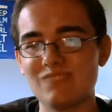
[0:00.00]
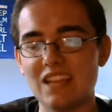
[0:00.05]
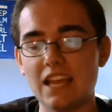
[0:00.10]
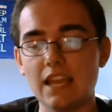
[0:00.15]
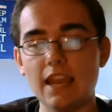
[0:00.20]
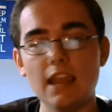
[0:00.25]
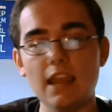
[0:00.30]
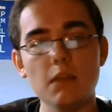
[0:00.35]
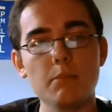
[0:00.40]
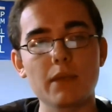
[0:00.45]
a
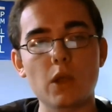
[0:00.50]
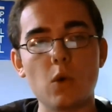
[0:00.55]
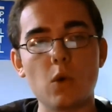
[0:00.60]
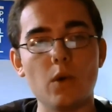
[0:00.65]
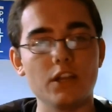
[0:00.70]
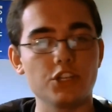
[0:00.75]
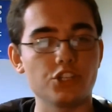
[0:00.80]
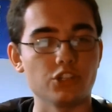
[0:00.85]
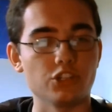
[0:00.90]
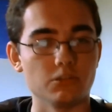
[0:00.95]
little bit
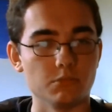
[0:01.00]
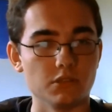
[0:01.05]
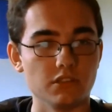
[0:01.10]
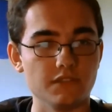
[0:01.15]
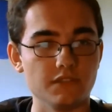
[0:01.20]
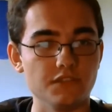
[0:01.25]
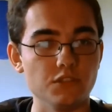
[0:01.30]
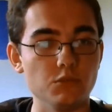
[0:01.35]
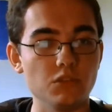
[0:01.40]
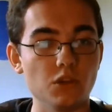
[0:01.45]
questionable
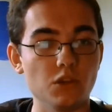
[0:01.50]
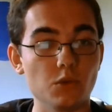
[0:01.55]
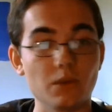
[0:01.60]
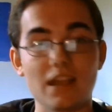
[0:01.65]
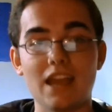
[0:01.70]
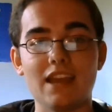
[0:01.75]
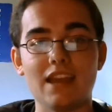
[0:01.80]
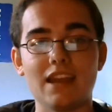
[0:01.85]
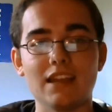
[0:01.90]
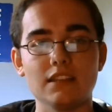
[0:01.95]
if you don't
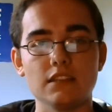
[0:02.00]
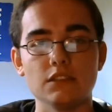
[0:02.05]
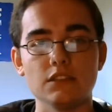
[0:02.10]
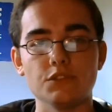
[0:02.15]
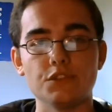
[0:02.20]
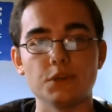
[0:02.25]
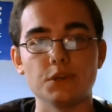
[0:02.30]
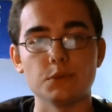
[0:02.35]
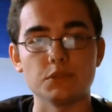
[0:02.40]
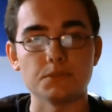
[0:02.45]
get an ideal
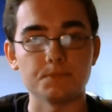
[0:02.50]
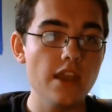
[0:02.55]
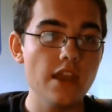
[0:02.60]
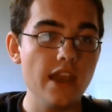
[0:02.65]
totem.